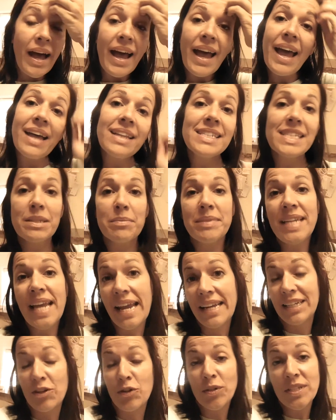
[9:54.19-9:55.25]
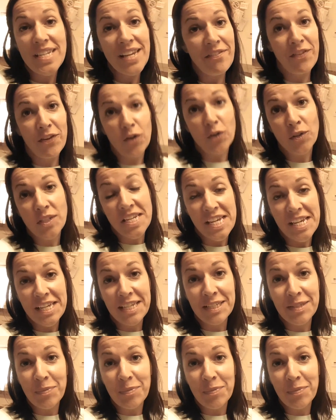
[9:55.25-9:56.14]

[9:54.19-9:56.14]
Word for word: I had some technical difficulties